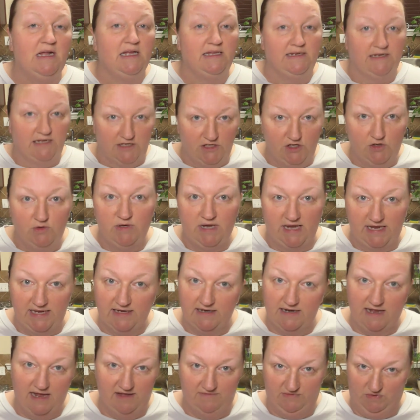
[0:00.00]
Now you can
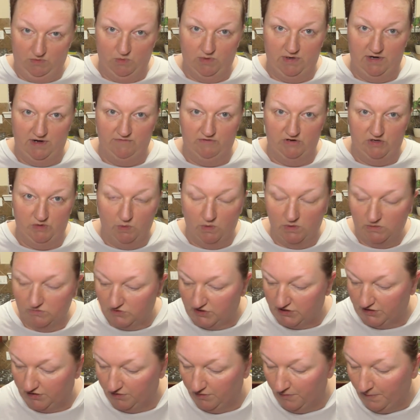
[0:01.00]
have it whenever you want
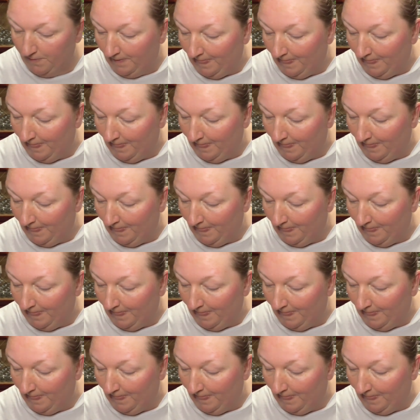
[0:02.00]
to,